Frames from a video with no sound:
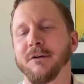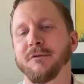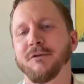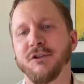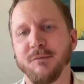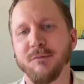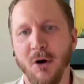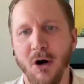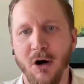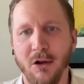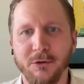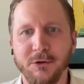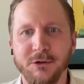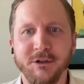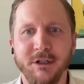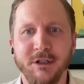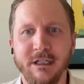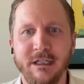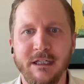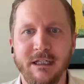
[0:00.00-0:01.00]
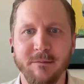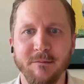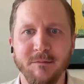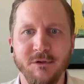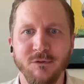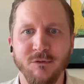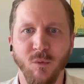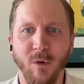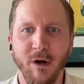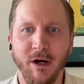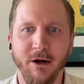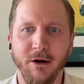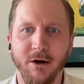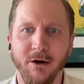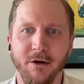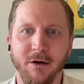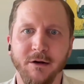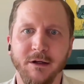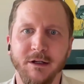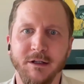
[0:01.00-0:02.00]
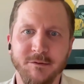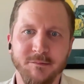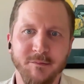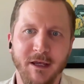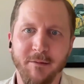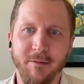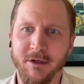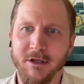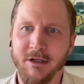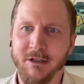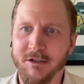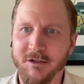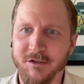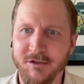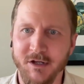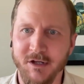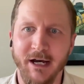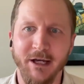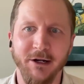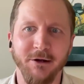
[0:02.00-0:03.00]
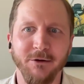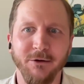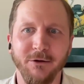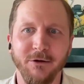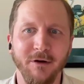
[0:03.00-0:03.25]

smaller teams where it's maybe a design